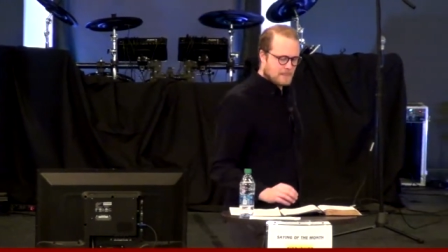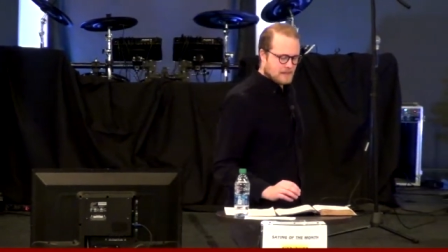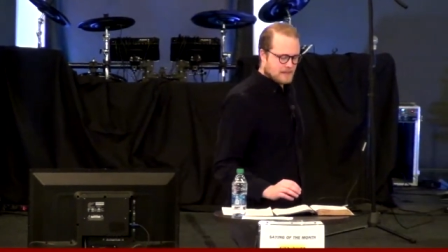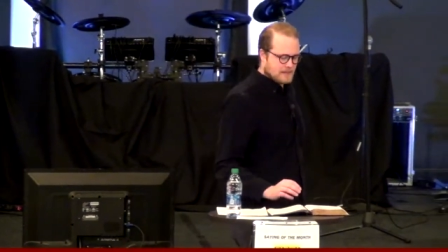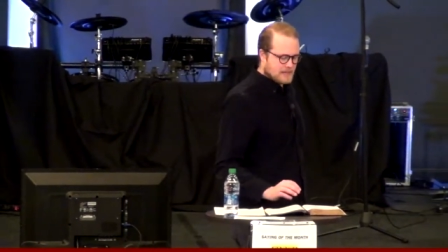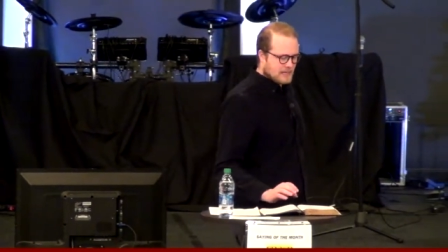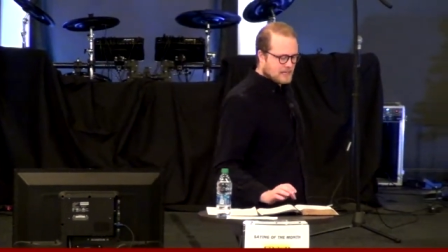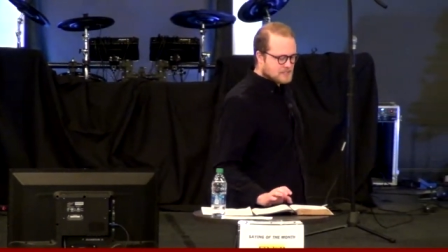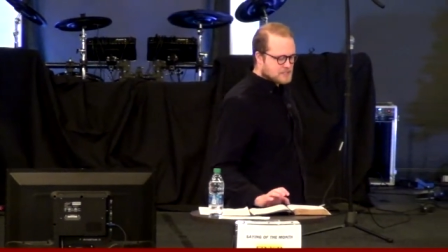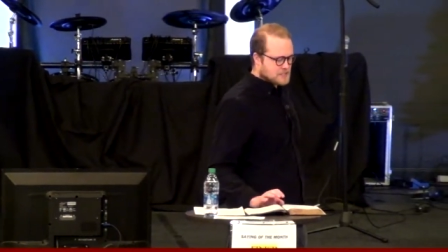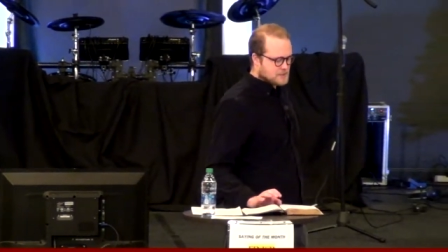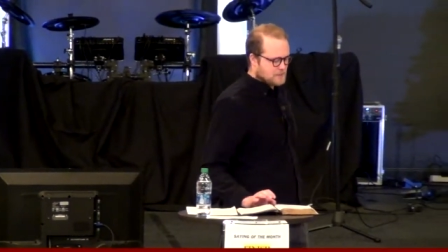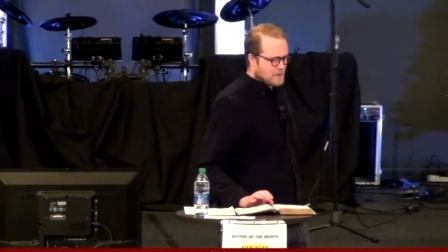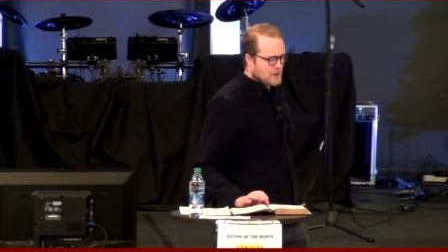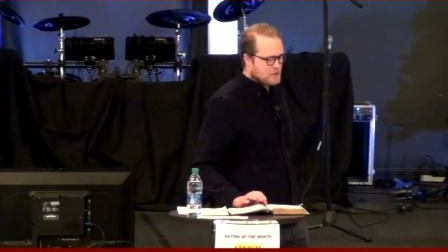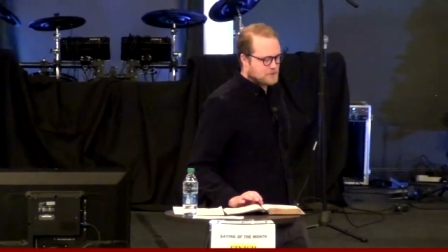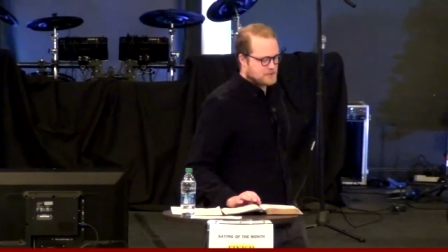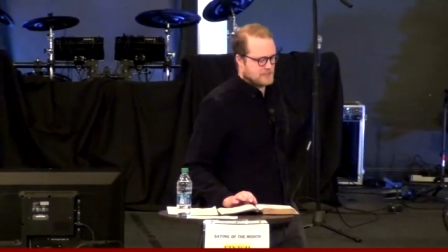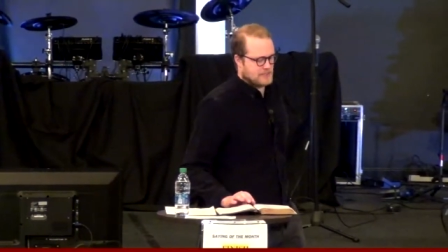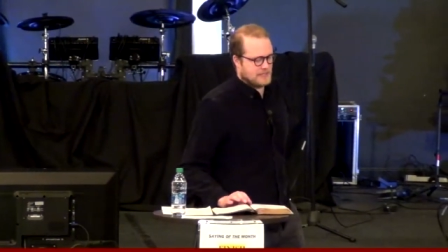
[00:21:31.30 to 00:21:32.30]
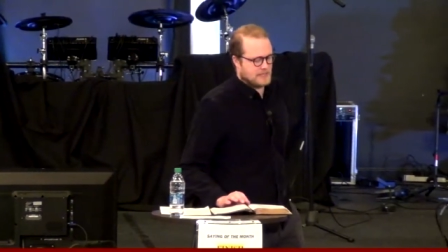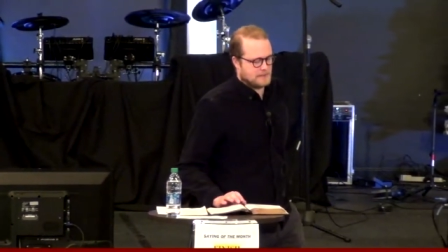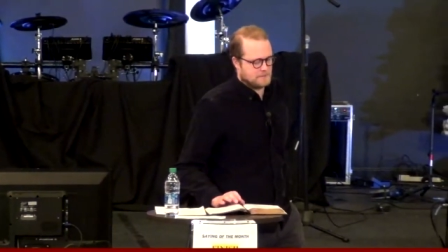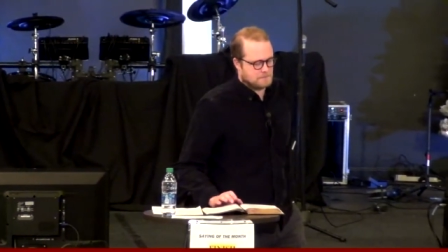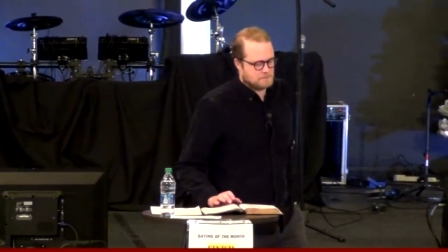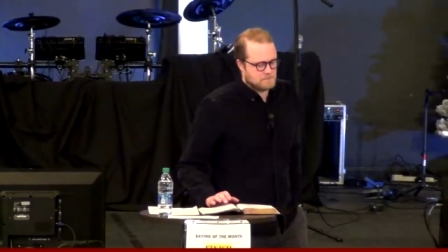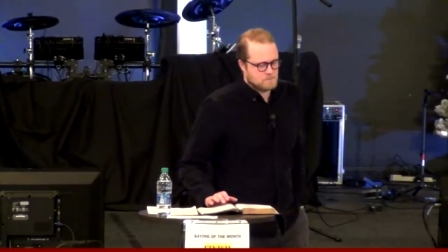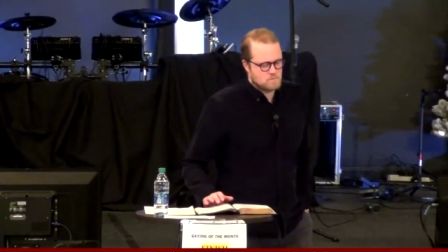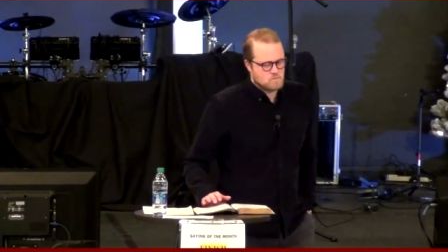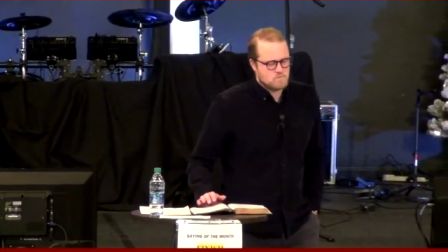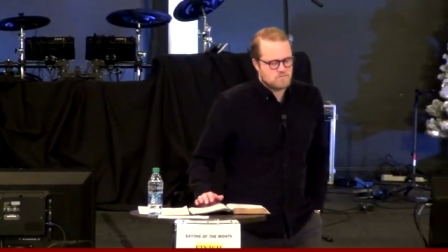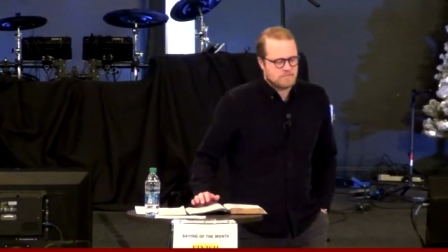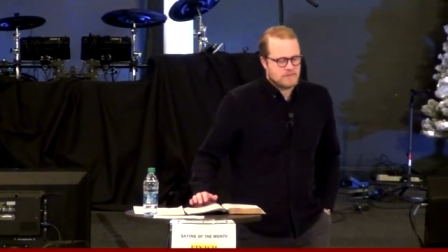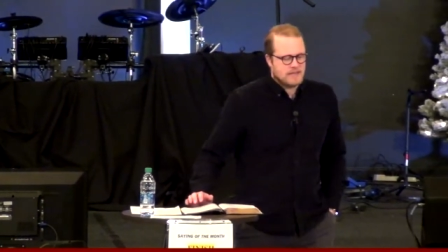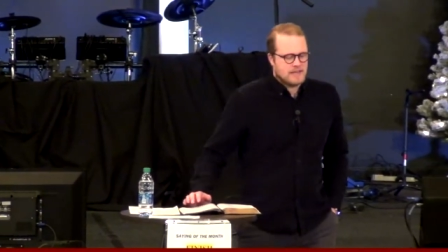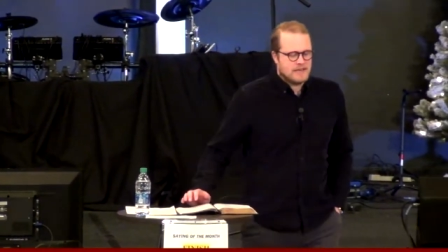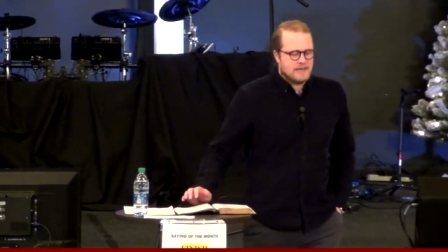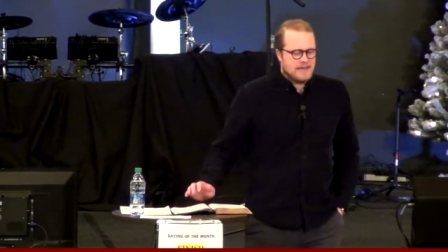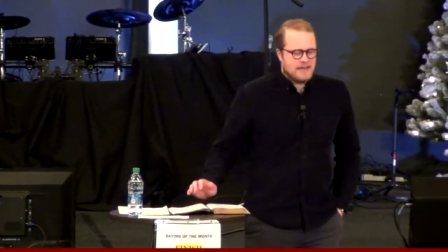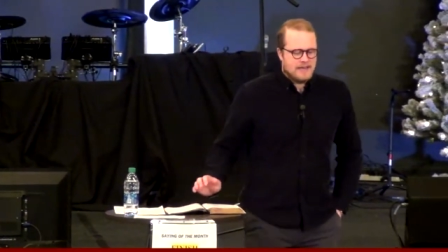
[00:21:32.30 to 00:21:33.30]
god spoke to him
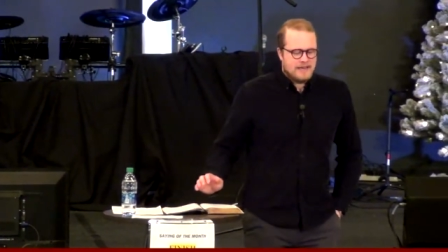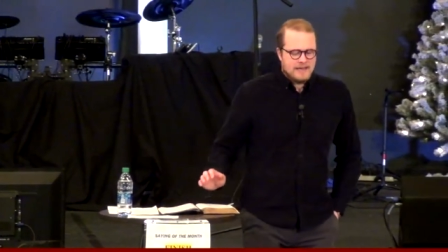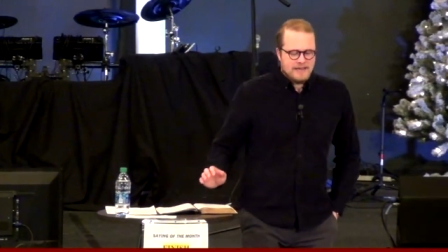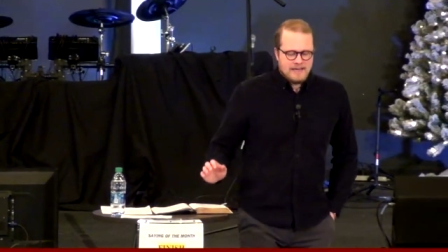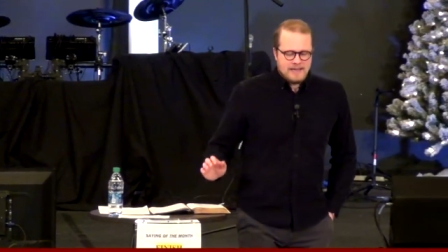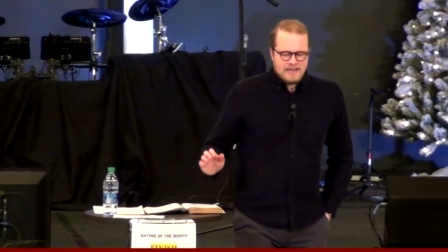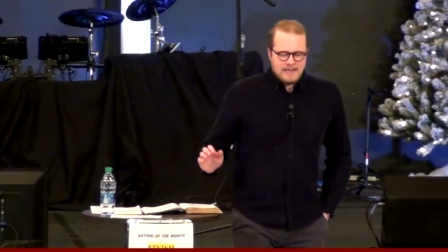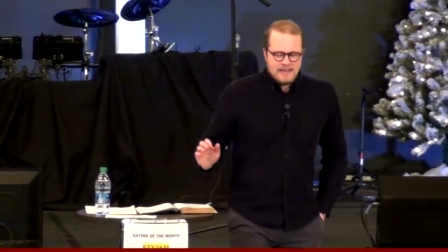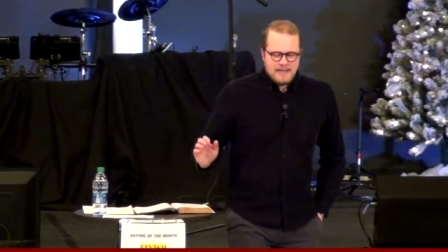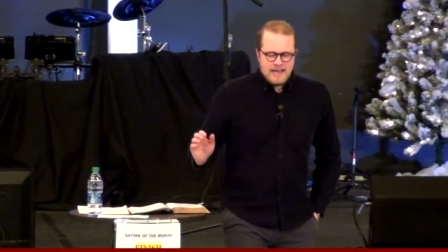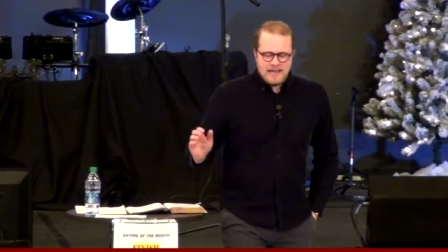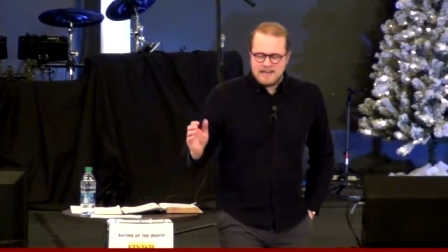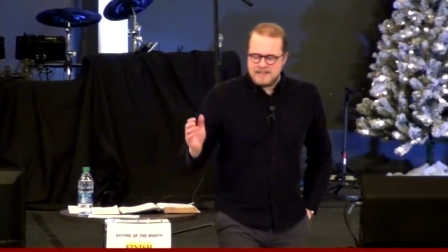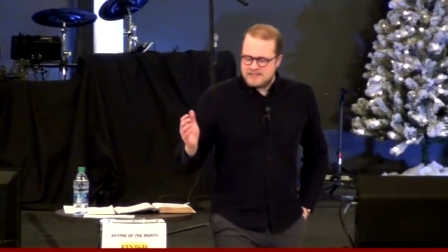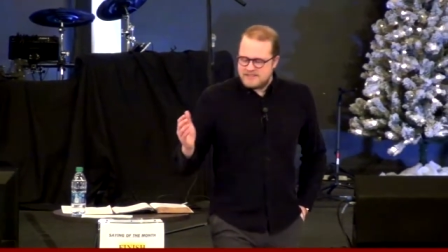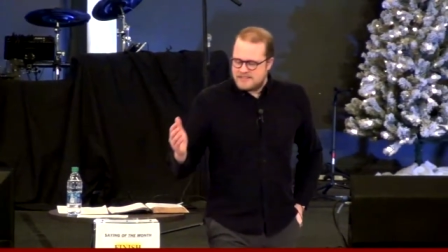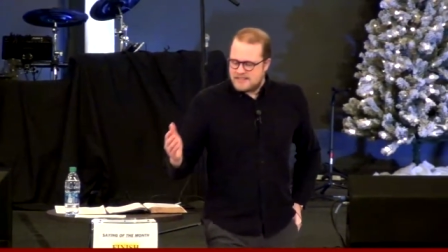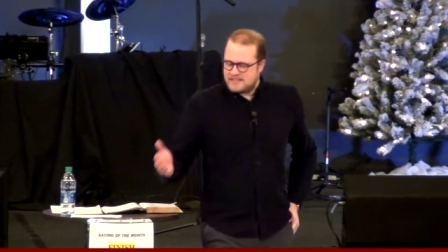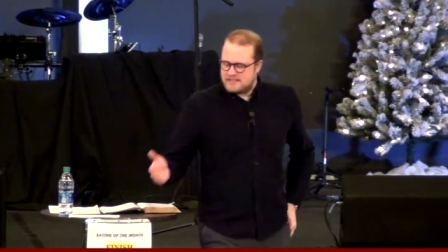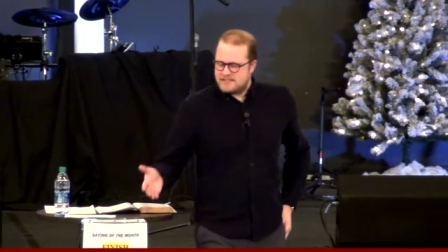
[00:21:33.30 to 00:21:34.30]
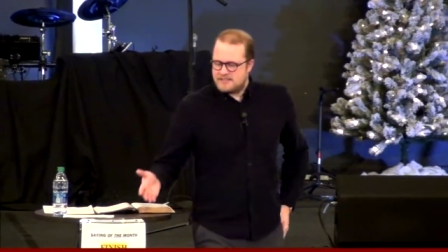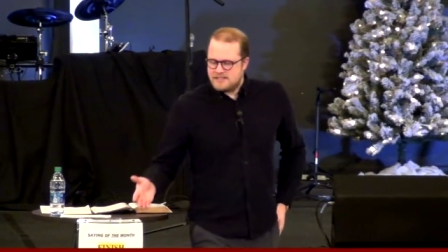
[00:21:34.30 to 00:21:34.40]
and he said,